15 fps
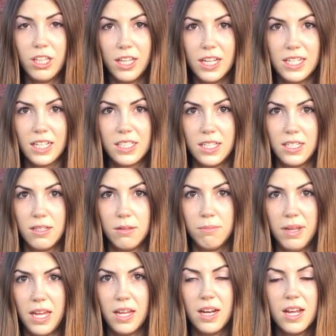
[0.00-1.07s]
really addicted to
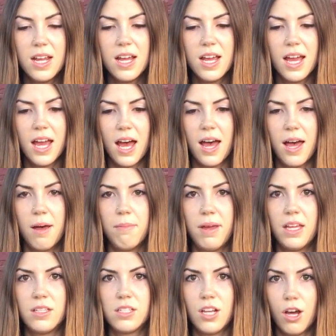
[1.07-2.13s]
meat. Um,
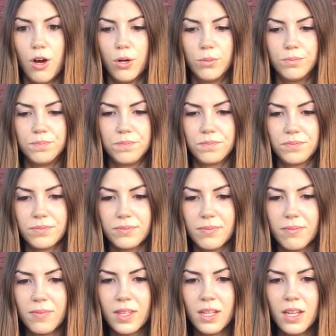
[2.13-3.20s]
and so
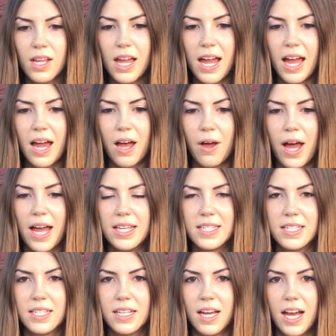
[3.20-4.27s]
as
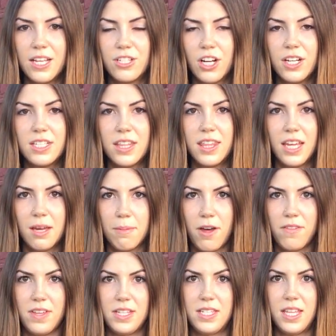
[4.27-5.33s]
I started to think
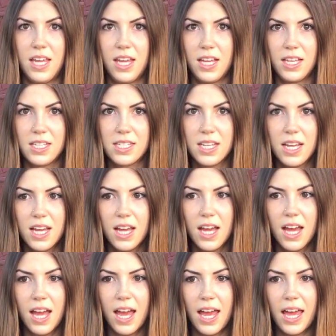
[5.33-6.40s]
about these things,
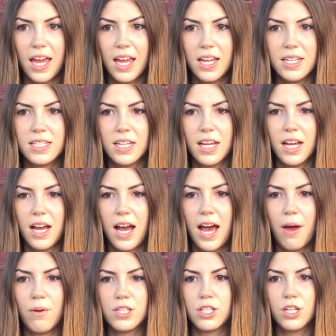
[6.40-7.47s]
and
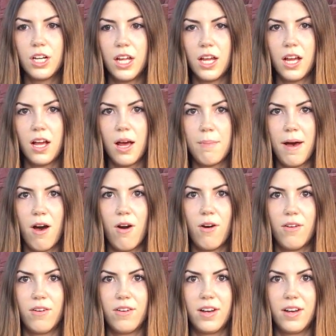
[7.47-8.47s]
I was learning about